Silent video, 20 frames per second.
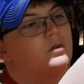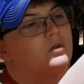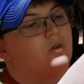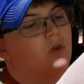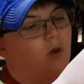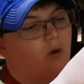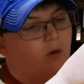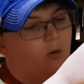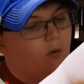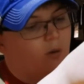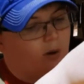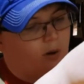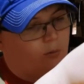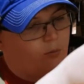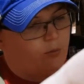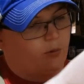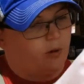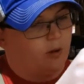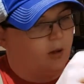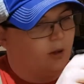So
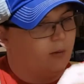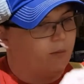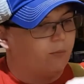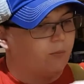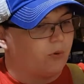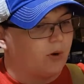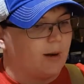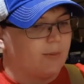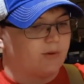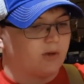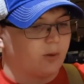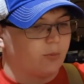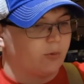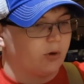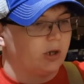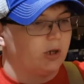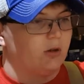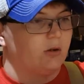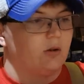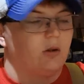perhaps I'll
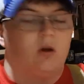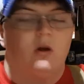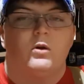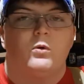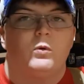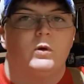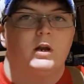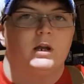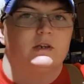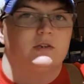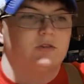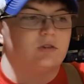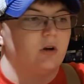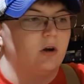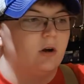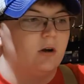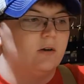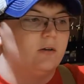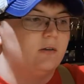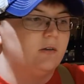bring you along when I
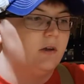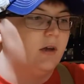start